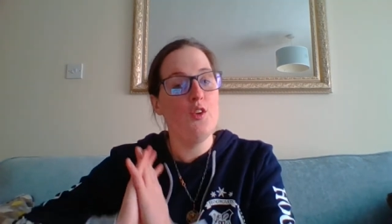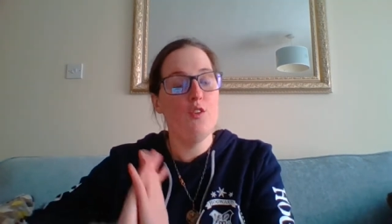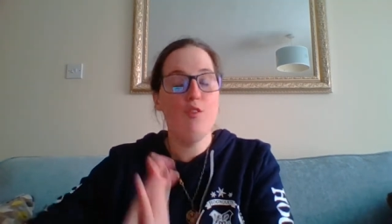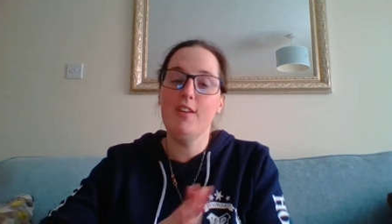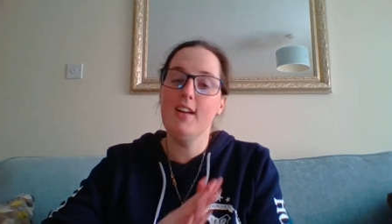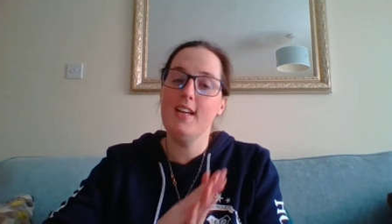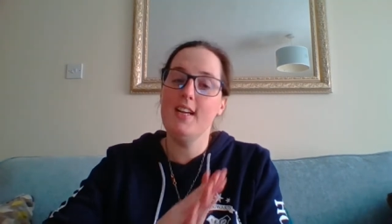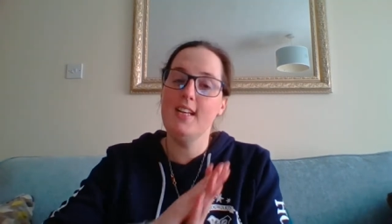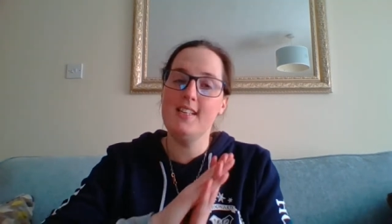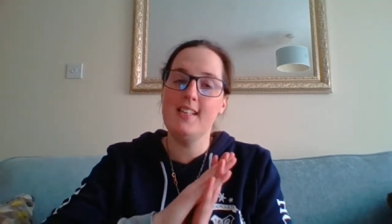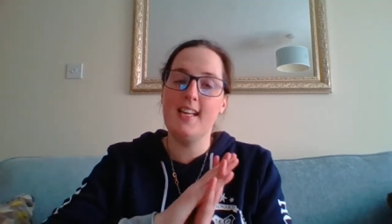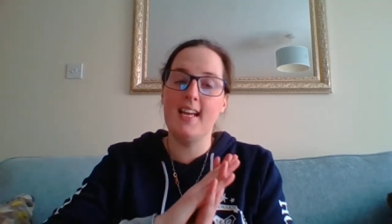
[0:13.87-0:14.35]

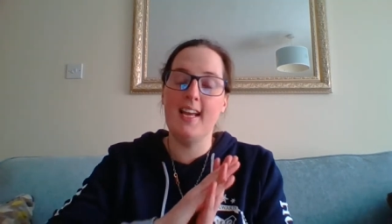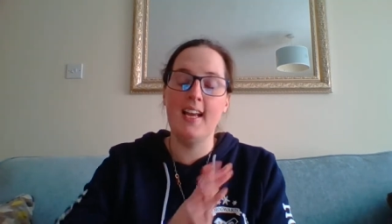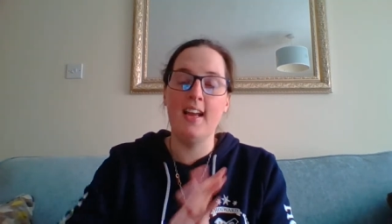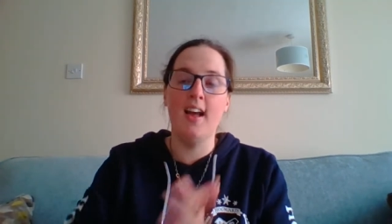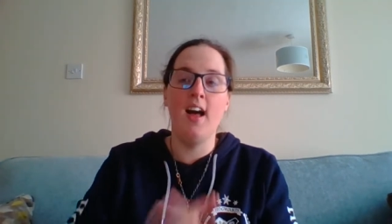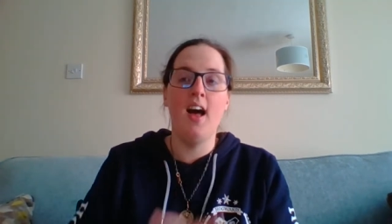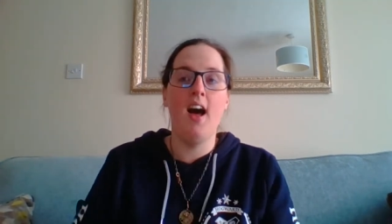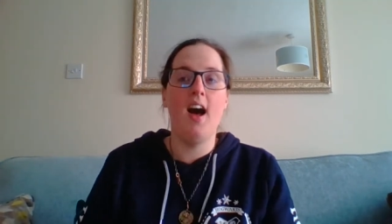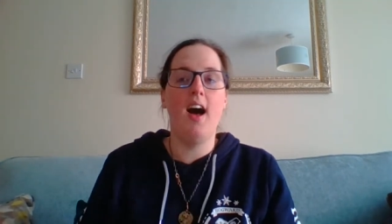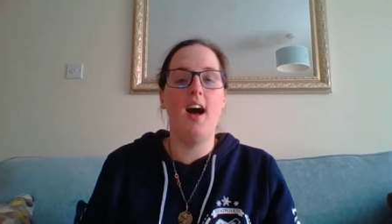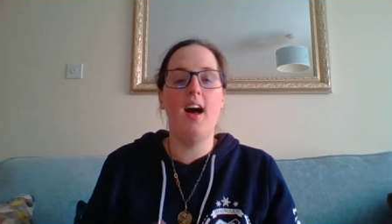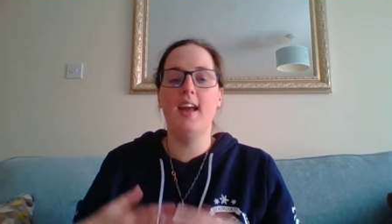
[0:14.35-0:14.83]
reading.
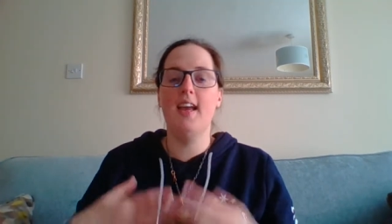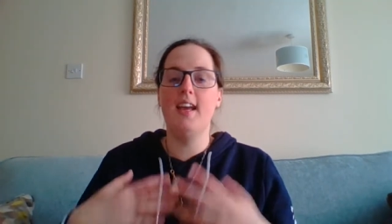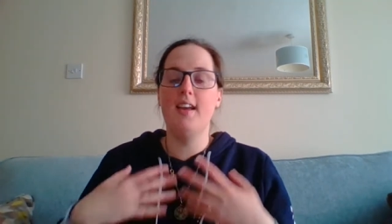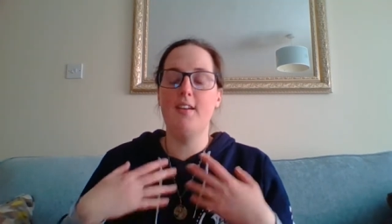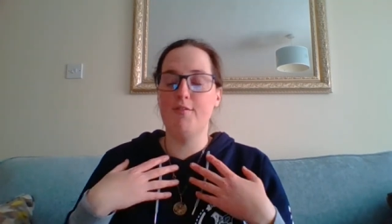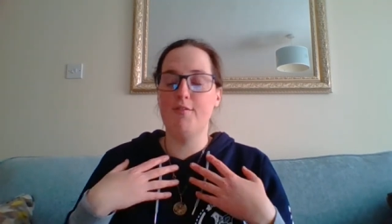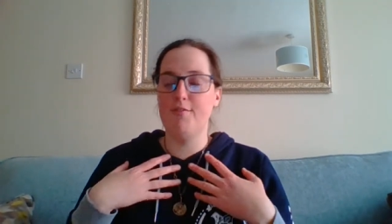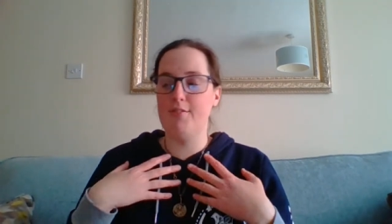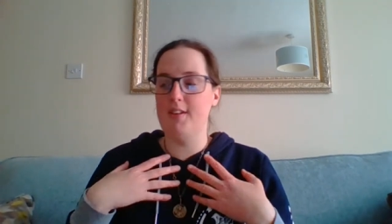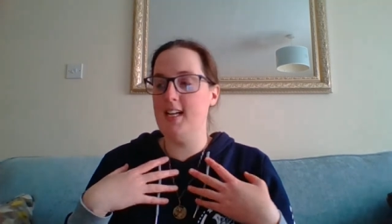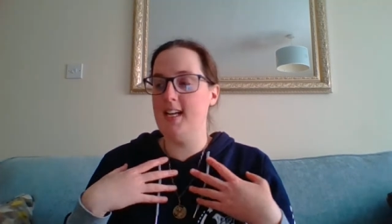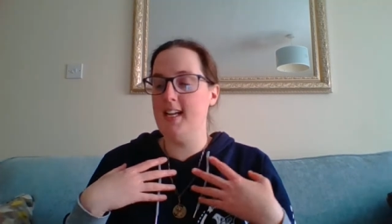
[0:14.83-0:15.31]
I am
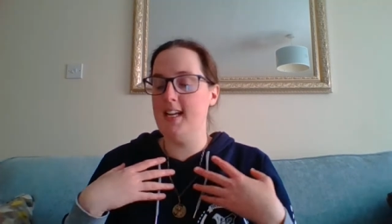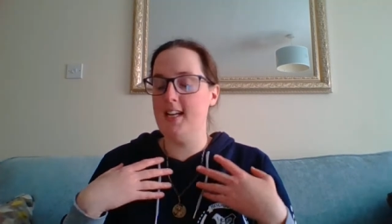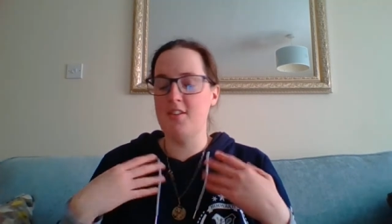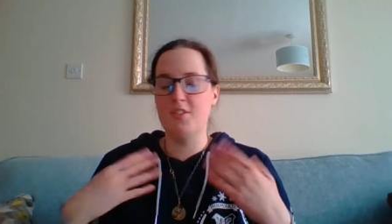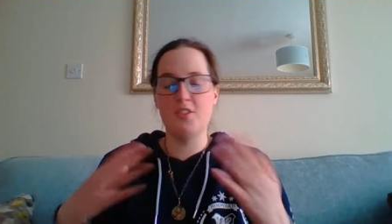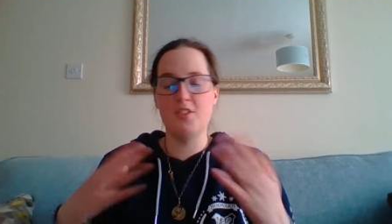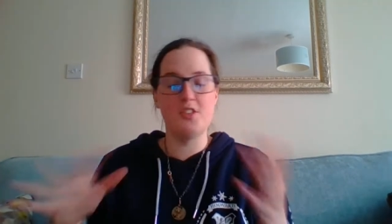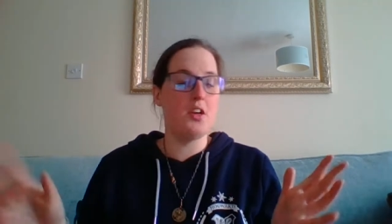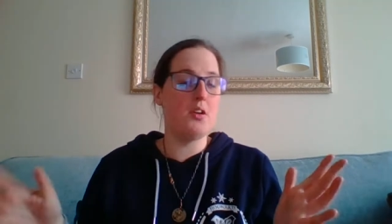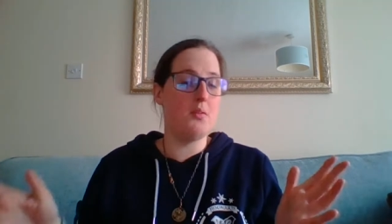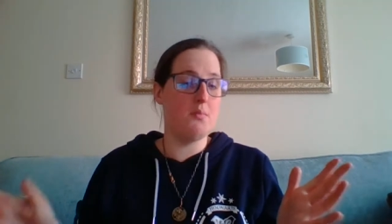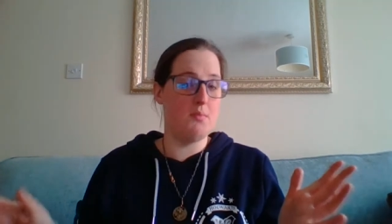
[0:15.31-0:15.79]
feeling
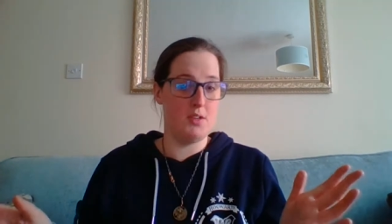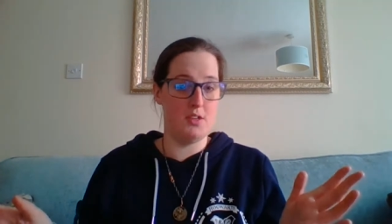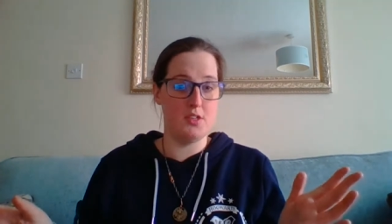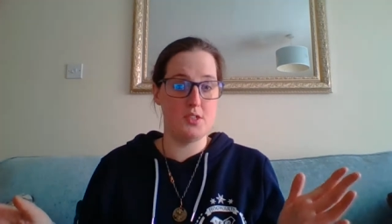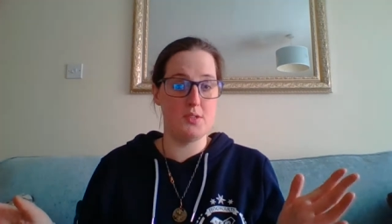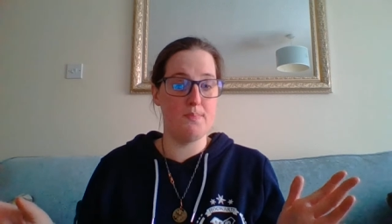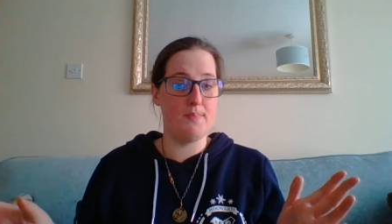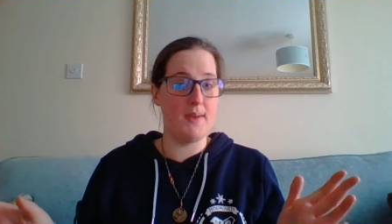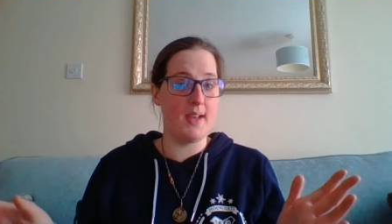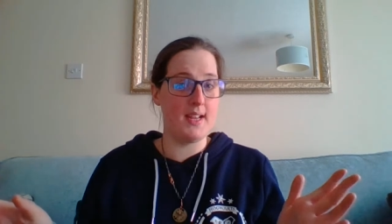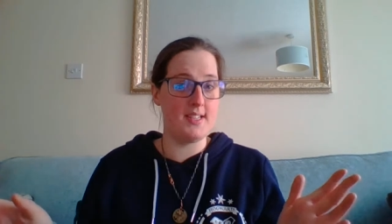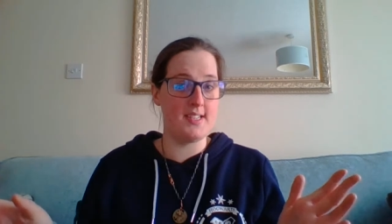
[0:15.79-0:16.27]
so much
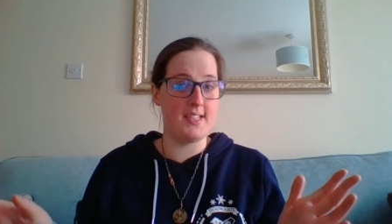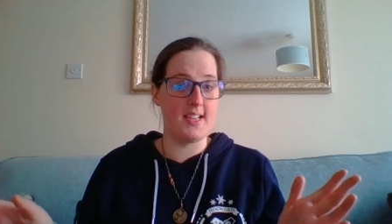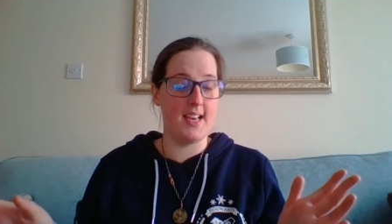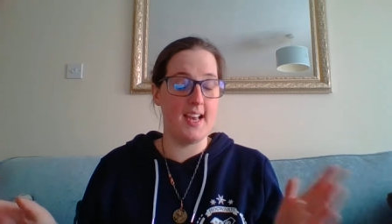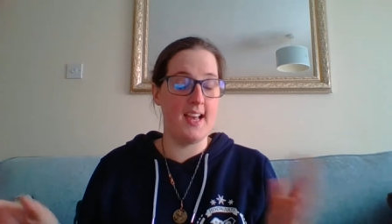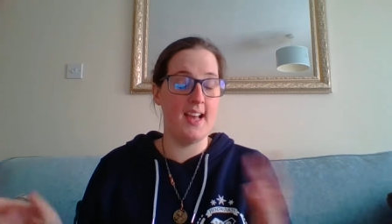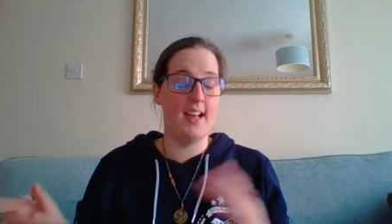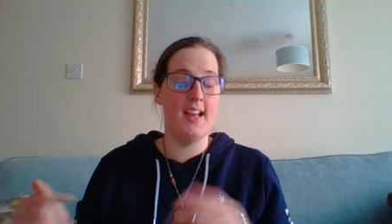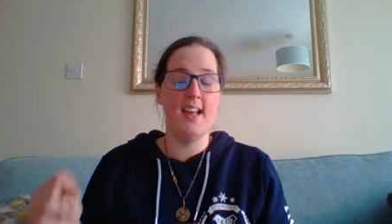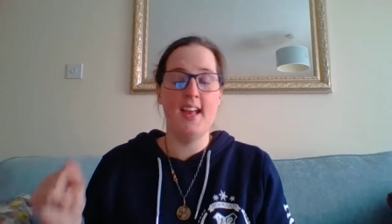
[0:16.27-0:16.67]
better.